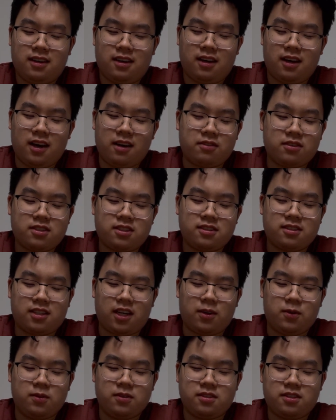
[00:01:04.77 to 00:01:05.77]
Ever since I
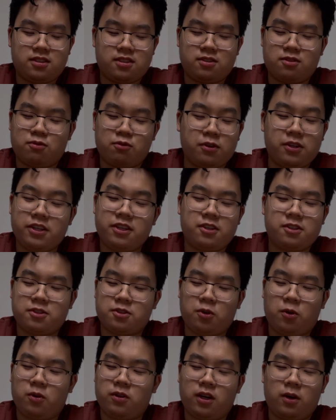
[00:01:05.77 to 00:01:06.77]
was 3 years
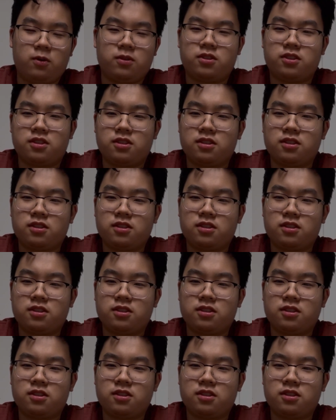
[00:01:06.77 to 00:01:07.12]
old, I would